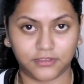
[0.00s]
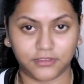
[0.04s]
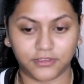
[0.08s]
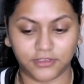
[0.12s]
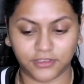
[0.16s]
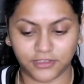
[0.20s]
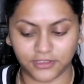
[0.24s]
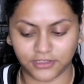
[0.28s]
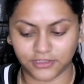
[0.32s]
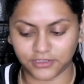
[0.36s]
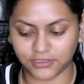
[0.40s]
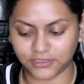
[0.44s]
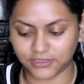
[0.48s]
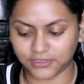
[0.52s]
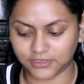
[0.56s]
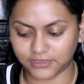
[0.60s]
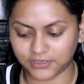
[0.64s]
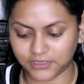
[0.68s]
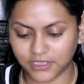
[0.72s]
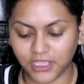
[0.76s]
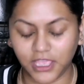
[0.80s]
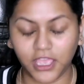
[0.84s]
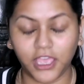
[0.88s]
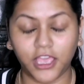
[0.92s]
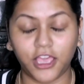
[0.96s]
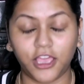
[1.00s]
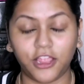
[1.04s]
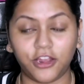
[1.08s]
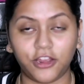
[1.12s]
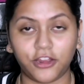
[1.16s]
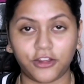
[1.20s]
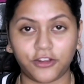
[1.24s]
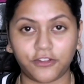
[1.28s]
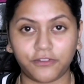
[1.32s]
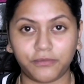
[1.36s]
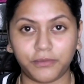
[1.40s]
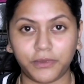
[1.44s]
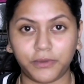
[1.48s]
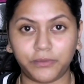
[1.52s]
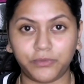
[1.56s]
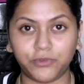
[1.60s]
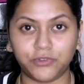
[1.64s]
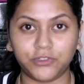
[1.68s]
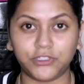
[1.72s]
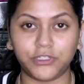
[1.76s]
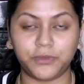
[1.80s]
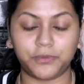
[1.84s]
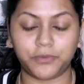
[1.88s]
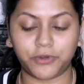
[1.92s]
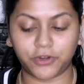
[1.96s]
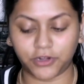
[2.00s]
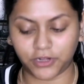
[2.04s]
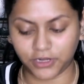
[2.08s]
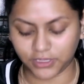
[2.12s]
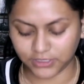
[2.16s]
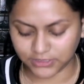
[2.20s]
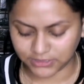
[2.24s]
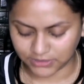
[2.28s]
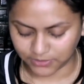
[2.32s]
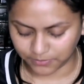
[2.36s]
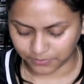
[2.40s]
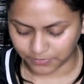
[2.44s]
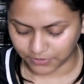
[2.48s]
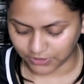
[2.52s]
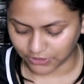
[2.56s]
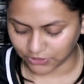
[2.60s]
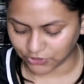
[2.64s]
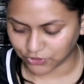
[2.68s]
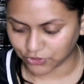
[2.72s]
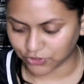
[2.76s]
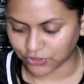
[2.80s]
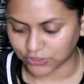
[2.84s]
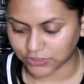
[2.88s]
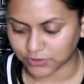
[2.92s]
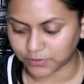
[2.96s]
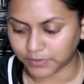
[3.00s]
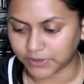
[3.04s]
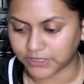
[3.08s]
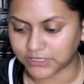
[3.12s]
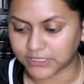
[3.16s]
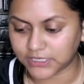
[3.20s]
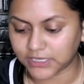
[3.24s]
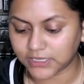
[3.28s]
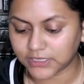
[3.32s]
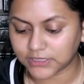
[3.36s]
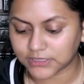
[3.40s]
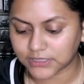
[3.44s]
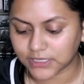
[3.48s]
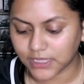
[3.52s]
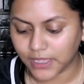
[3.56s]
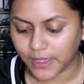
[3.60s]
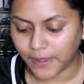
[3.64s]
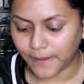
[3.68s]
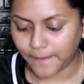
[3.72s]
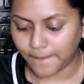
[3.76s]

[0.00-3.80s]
because a lot of my beauty products are BH Cosmetics,